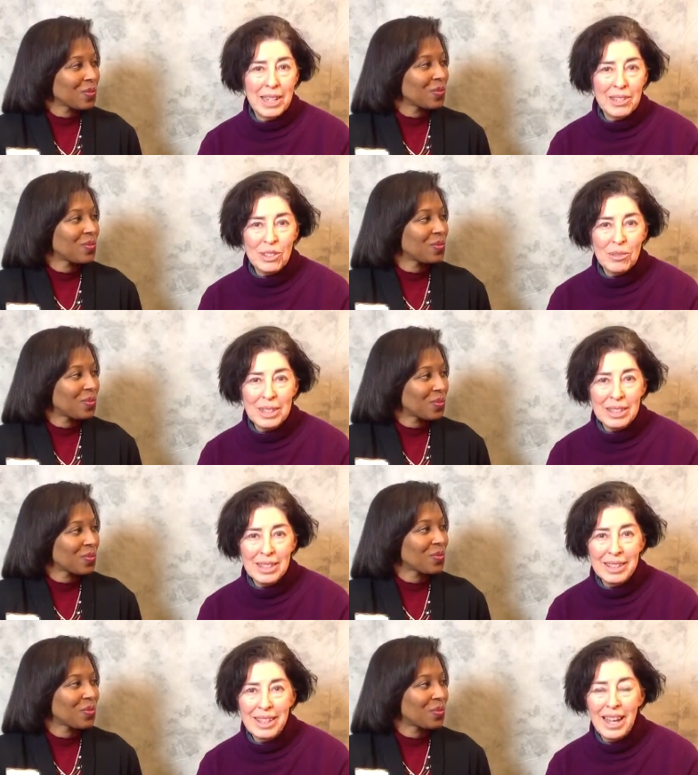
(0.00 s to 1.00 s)
Speaker 1: tested
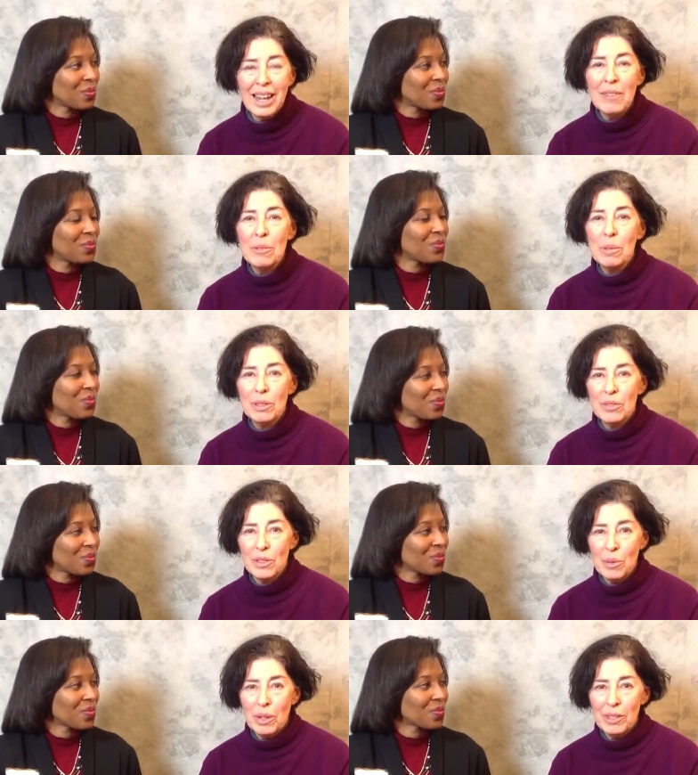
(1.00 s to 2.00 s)
recently, and I have the bones
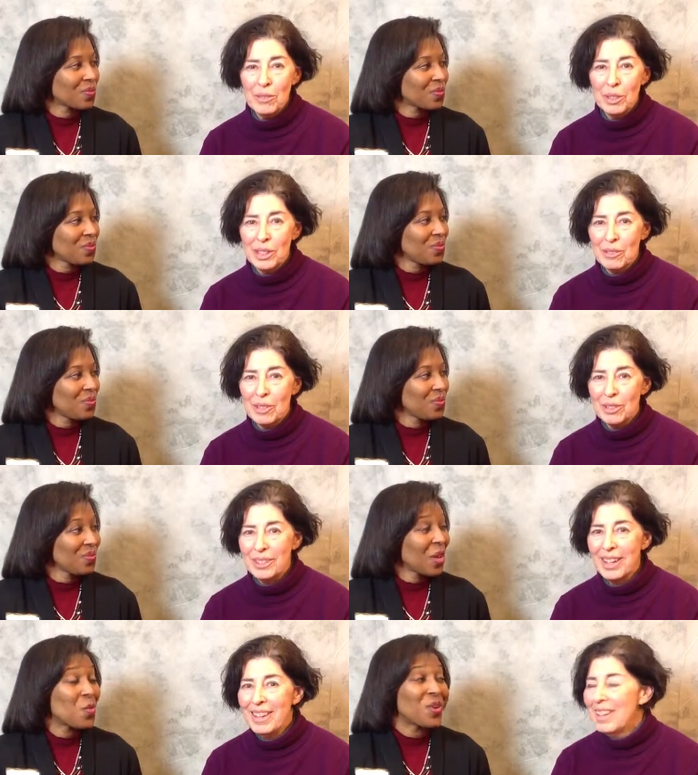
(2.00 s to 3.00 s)
of a 24 year
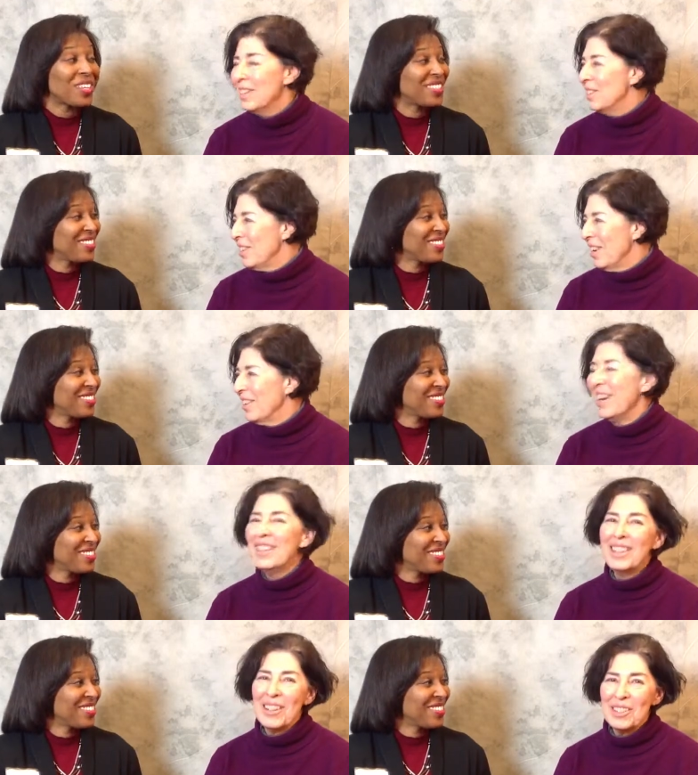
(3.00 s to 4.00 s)
old. Wow. So I
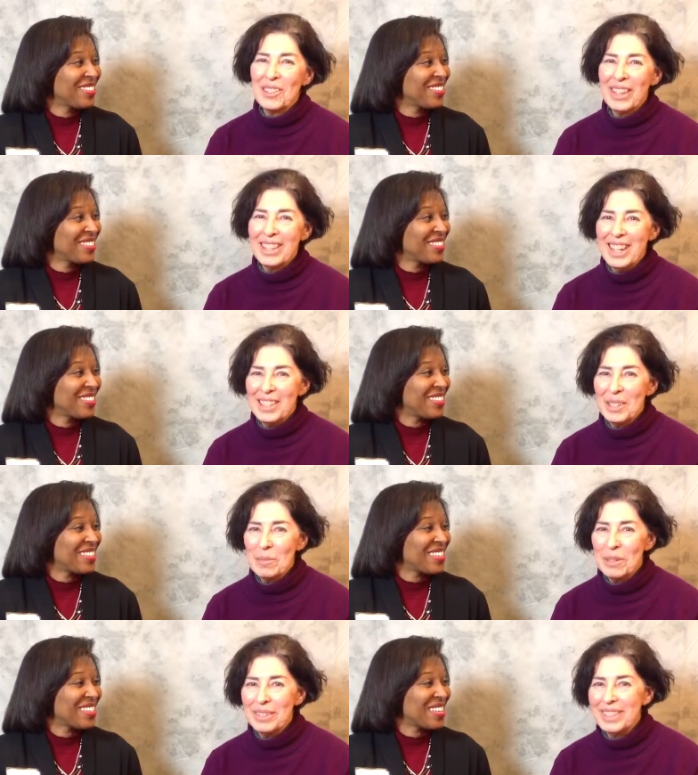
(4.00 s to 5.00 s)
think that was a great
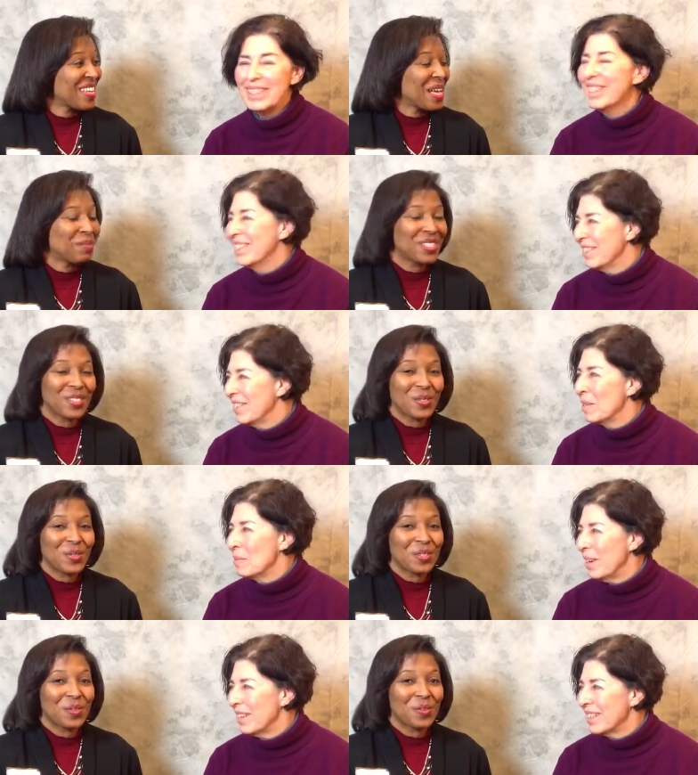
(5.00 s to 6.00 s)
testimony.
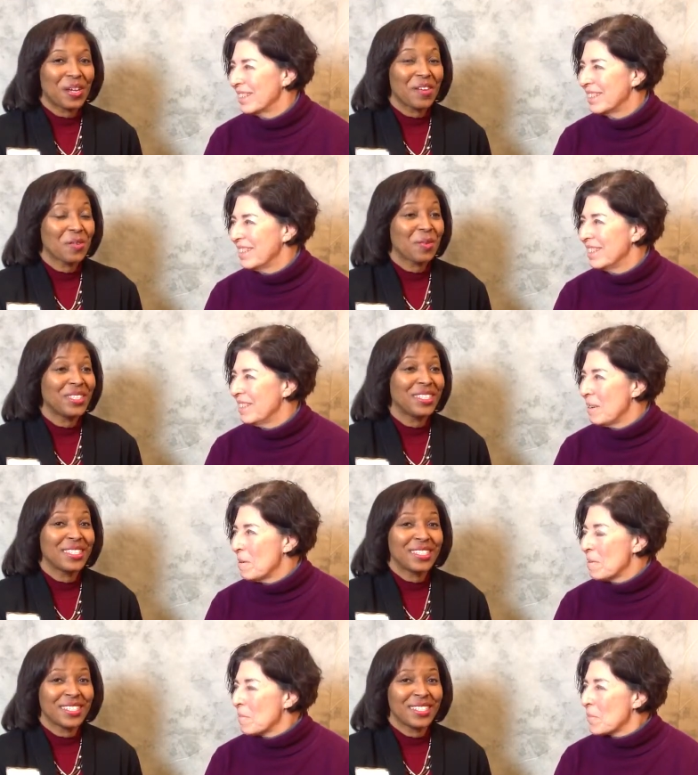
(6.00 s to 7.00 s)
Absolutely.
Speaker 2: Well, everyone,
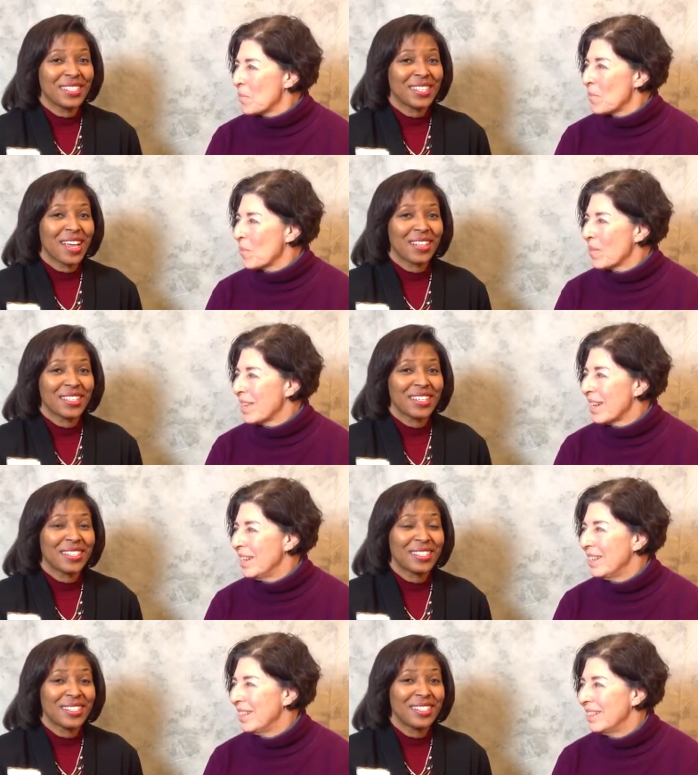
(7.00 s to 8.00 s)
this is the holiday
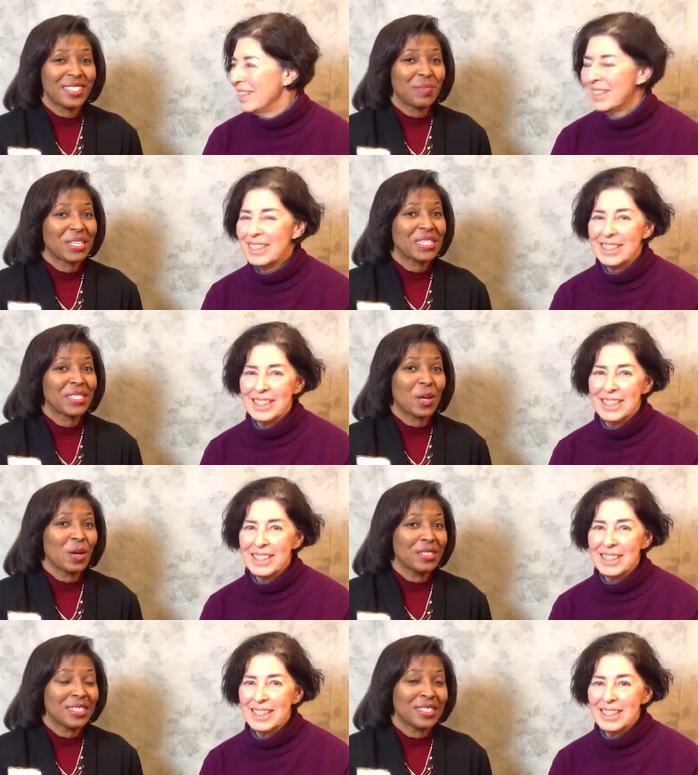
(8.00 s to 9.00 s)
season, but it is
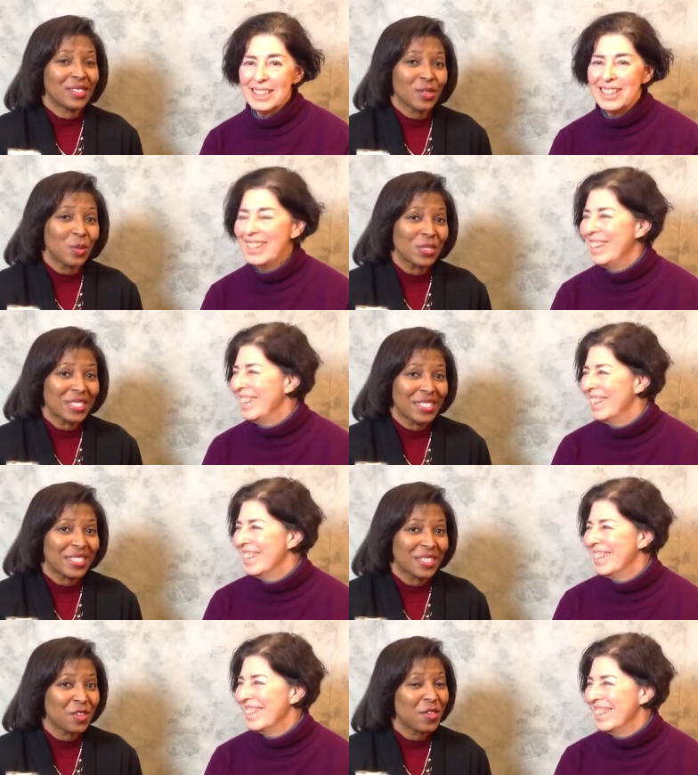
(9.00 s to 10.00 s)
all the, so the
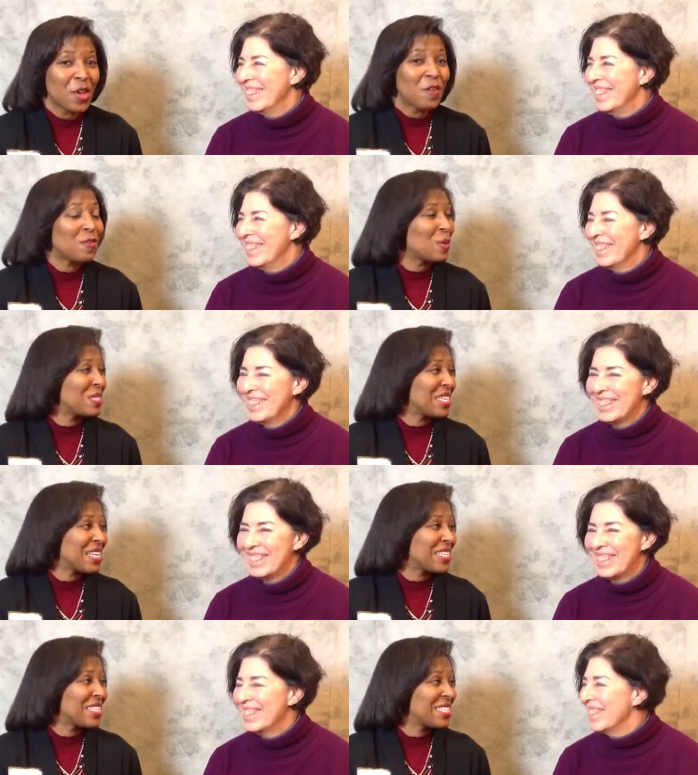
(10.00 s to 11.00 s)
season of folks
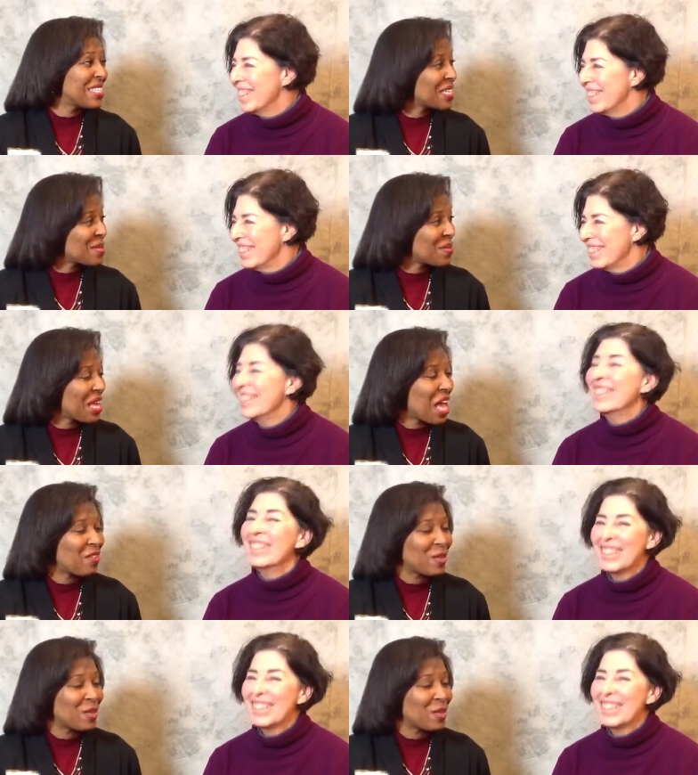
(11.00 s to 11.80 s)
getting sick and what have you.